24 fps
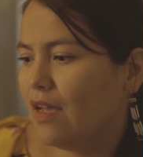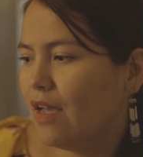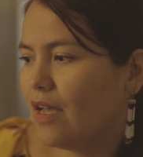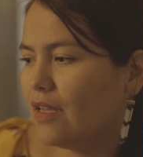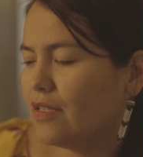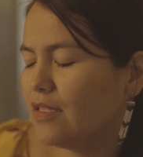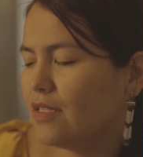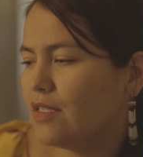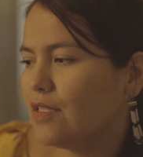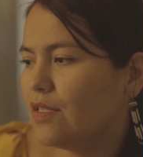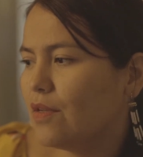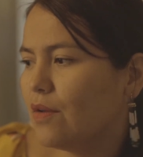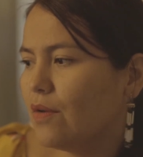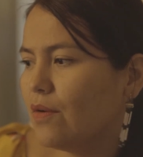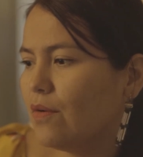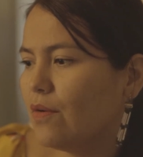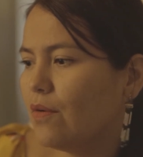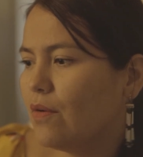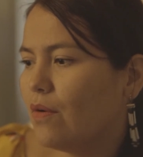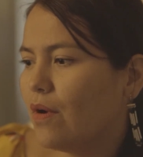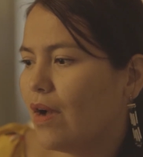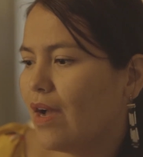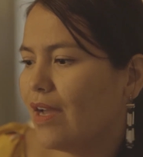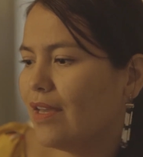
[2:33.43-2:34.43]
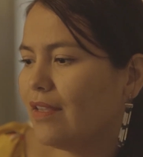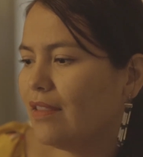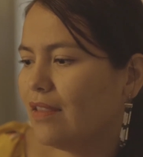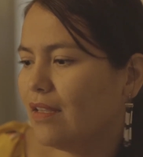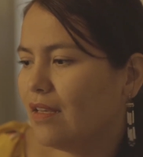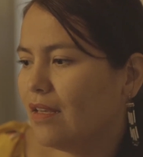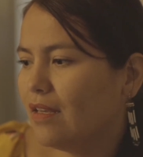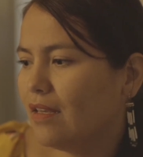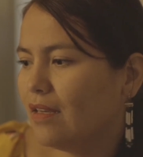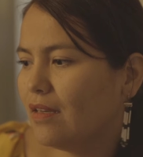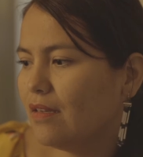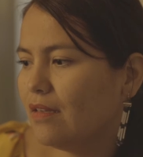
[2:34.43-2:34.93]
And so I
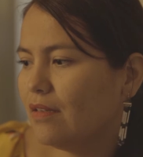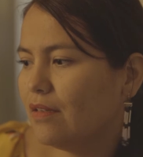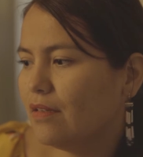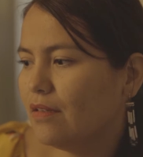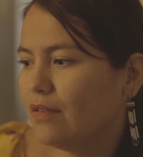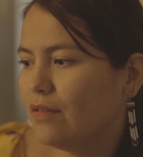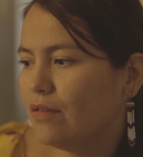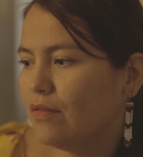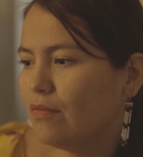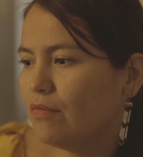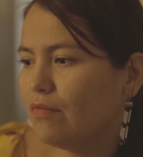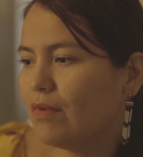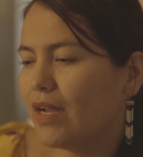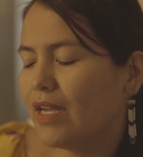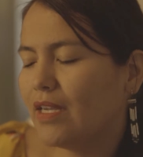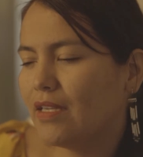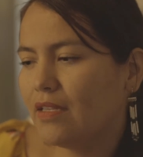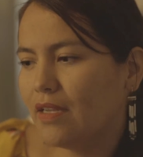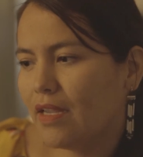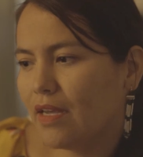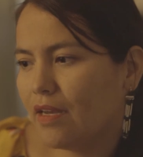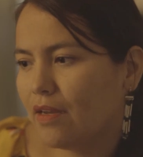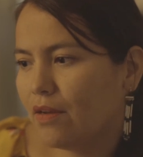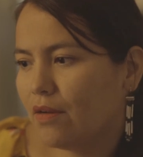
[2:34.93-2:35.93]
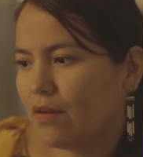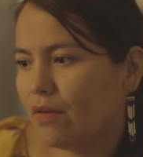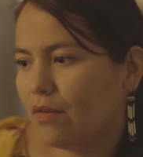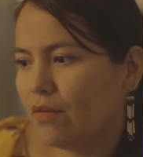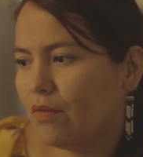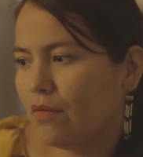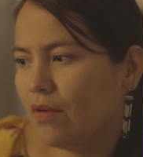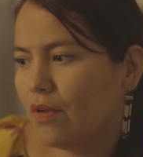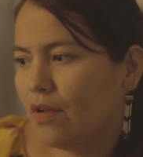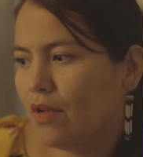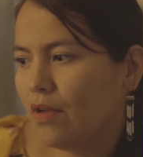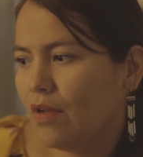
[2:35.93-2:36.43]
think right
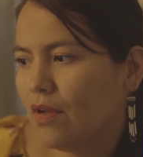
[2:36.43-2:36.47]
now,